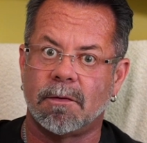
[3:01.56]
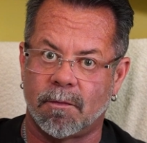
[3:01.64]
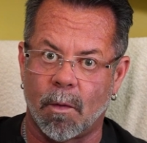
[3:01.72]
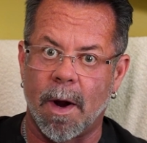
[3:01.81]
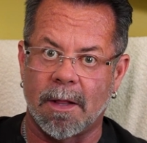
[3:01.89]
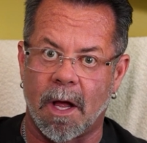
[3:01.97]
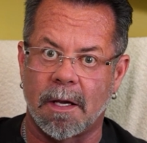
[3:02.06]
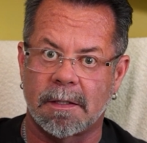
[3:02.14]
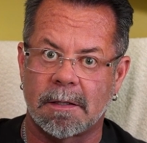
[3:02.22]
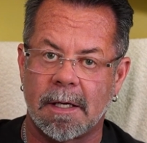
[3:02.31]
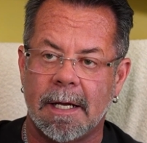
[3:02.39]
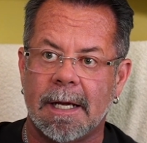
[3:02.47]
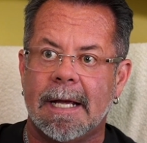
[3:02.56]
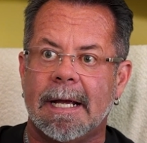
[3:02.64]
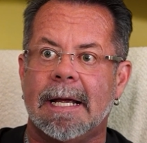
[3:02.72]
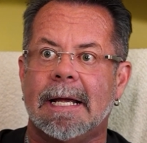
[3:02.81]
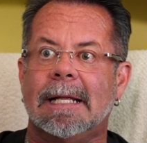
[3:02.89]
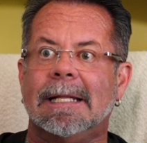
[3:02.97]
for weight loss,
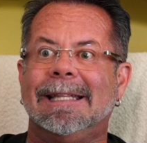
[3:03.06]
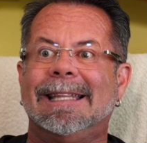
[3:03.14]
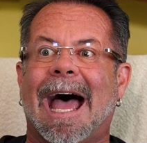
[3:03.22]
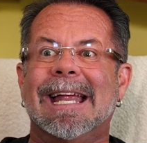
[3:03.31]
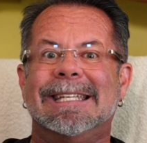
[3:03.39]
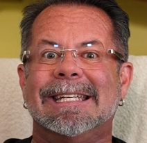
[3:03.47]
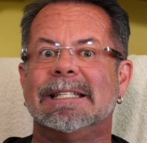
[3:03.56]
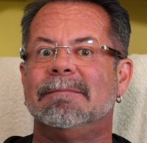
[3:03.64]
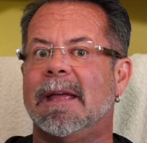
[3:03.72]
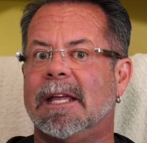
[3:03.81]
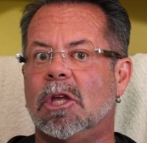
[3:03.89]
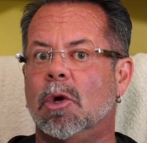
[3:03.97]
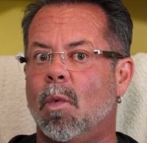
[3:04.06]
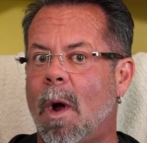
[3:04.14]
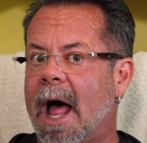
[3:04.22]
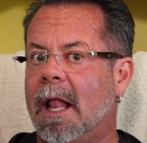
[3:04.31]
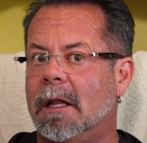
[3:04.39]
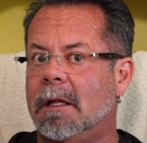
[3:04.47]
I didn't make you
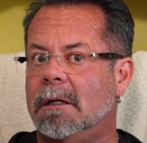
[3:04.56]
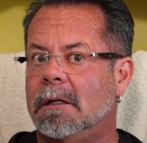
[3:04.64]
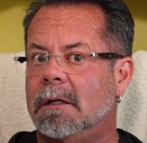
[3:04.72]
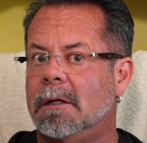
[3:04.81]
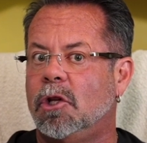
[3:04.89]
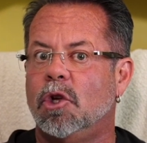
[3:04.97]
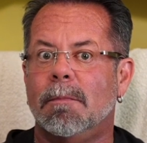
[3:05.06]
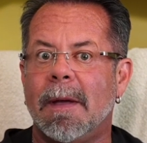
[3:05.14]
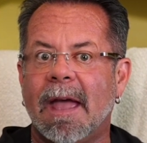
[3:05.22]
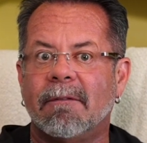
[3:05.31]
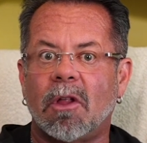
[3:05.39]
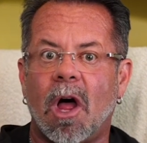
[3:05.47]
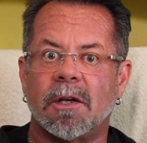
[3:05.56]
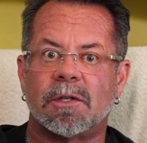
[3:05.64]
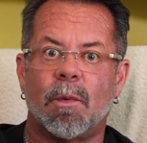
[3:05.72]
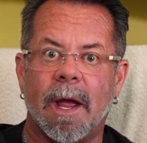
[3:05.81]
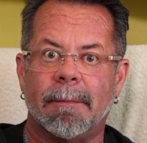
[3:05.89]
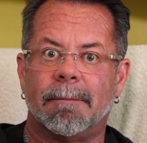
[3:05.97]
well. You may have
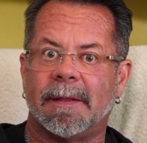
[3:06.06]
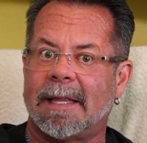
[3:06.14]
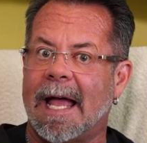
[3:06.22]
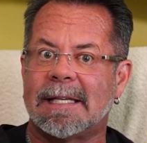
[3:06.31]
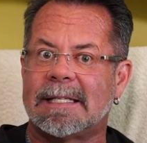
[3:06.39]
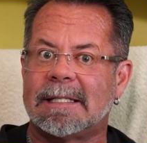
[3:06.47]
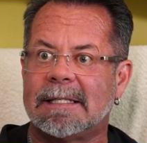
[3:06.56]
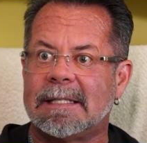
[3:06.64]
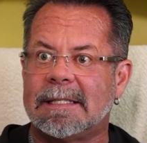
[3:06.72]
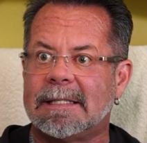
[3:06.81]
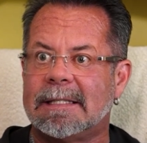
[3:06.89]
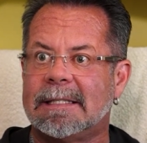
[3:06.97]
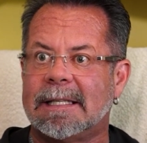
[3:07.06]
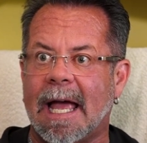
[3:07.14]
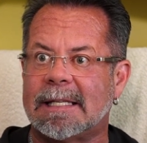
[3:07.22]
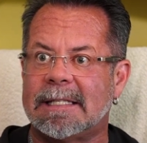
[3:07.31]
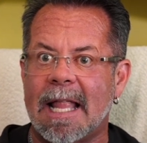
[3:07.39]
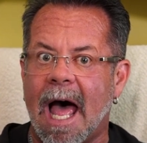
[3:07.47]
lost weight, but
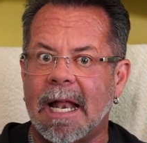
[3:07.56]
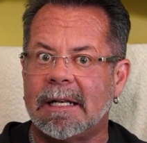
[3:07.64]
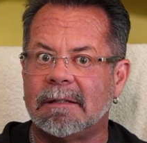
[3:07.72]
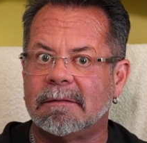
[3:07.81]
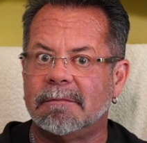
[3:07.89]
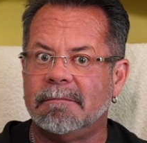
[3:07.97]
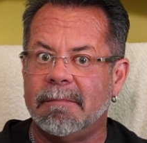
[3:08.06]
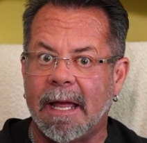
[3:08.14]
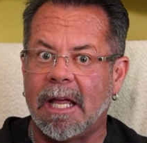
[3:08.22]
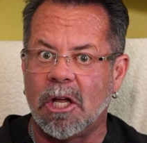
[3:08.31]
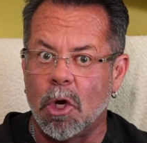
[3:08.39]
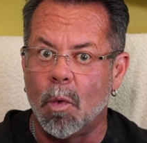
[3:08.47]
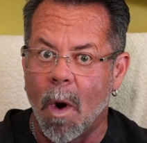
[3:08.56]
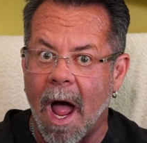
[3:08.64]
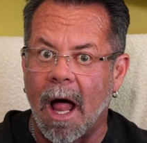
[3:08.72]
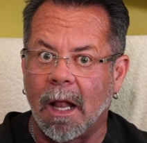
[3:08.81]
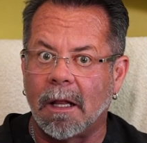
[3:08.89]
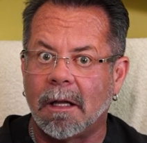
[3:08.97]
that's not making you
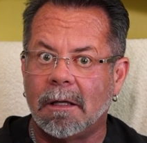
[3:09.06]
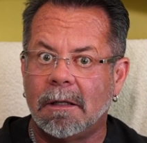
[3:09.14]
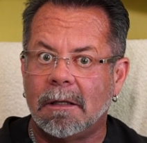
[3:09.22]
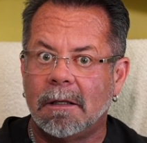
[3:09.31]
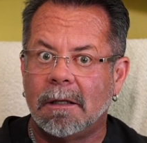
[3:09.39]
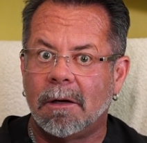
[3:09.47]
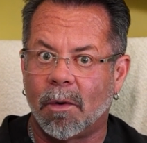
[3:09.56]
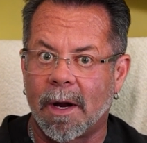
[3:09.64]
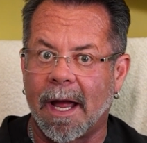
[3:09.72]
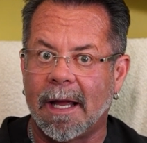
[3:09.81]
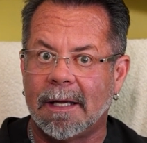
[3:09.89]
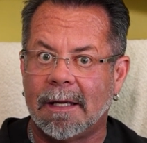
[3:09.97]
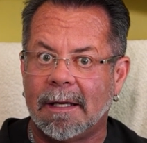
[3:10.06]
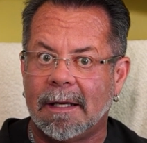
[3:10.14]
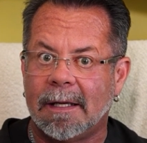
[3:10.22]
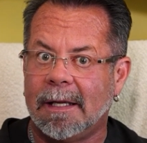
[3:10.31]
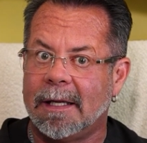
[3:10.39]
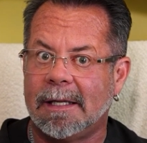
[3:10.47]
well. Okay.
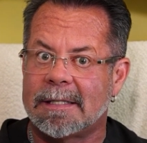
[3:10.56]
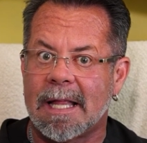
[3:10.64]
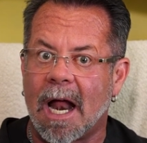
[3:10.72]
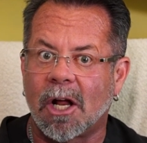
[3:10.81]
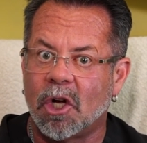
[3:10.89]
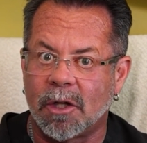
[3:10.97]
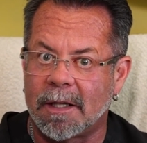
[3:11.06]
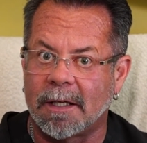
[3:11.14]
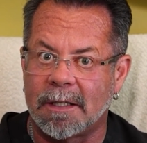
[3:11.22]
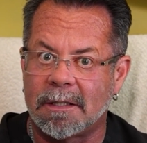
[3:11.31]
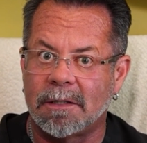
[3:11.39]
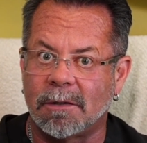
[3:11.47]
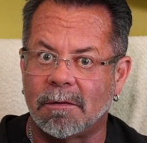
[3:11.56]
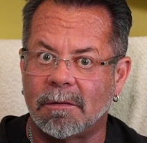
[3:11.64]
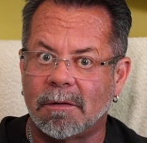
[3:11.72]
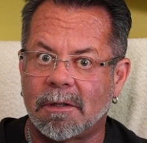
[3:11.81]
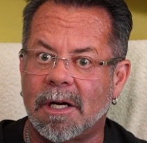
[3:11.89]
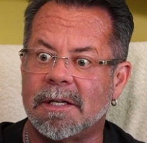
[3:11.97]
It's not a good thing to do
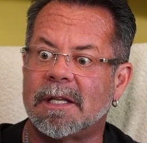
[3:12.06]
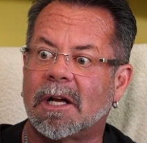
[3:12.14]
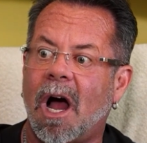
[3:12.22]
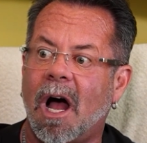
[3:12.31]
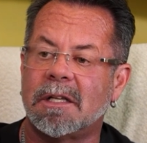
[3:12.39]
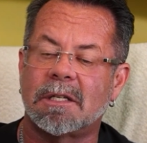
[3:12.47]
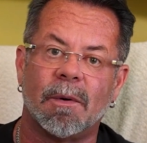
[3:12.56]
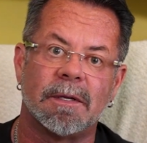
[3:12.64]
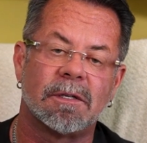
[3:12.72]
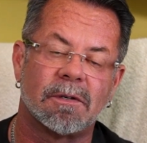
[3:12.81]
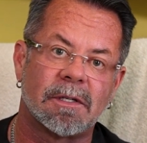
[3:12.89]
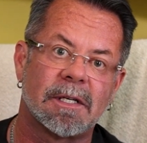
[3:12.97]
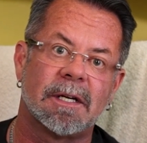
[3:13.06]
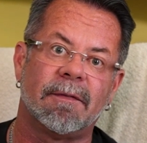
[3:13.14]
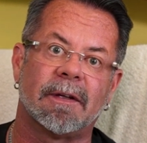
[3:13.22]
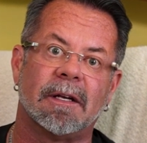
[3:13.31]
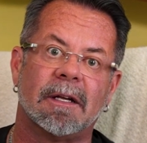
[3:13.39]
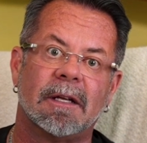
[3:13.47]
because the consequences are
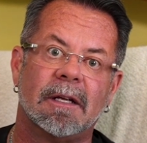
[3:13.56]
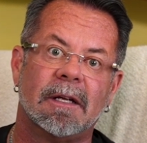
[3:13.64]
significant.